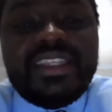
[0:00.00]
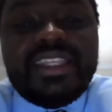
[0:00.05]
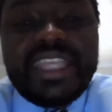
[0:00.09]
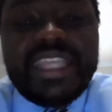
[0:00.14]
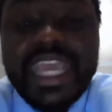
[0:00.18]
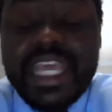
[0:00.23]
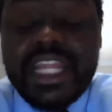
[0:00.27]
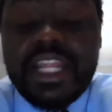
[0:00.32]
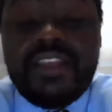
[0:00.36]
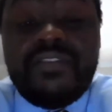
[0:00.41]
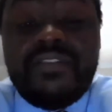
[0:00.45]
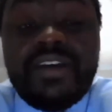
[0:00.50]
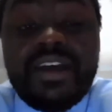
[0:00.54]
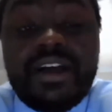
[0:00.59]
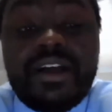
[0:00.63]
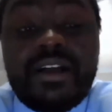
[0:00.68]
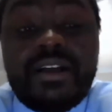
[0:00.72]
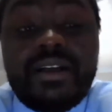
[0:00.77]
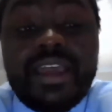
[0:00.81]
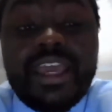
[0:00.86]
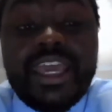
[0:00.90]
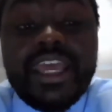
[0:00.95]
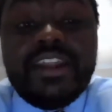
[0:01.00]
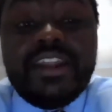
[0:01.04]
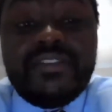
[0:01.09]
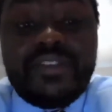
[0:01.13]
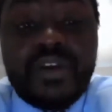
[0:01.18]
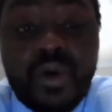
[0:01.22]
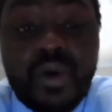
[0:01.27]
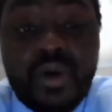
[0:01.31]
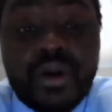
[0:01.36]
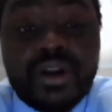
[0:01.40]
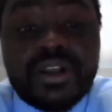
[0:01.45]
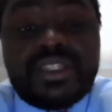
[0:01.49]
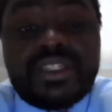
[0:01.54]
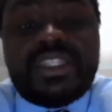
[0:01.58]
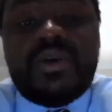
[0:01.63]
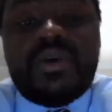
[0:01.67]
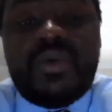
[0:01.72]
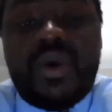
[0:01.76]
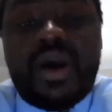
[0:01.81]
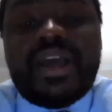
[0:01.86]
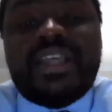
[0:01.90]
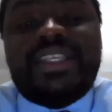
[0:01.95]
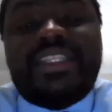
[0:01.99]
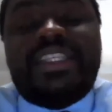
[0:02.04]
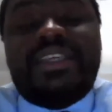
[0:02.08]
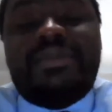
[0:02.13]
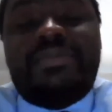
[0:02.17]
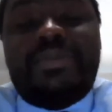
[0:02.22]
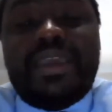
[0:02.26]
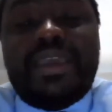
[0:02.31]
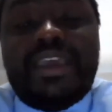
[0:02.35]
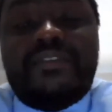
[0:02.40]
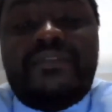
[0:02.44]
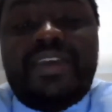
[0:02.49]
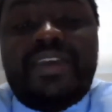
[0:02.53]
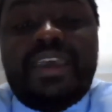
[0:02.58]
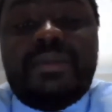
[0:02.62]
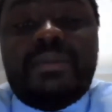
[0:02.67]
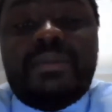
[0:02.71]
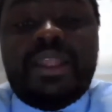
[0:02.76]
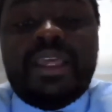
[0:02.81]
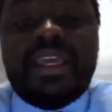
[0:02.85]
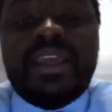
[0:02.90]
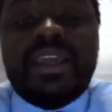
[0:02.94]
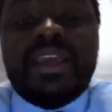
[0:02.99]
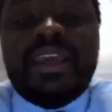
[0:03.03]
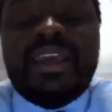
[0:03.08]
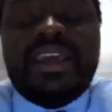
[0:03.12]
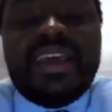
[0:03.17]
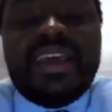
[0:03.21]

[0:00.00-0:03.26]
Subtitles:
Dan Lavelle, and of course, the YCPA family.